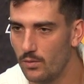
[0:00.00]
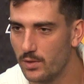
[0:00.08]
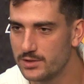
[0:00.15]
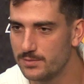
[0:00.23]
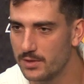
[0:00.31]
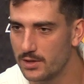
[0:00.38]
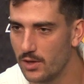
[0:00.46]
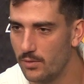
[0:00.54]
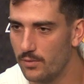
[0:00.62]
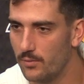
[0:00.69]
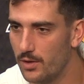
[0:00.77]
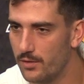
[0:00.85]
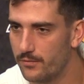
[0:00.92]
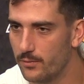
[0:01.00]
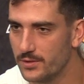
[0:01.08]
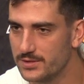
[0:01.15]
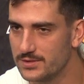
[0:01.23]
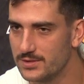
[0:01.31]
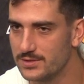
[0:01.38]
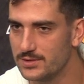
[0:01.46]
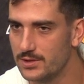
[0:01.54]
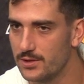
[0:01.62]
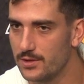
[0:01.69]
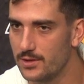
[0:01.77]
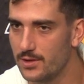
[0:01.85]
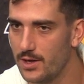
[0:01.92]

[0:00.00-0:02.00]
what's been going well for us this year,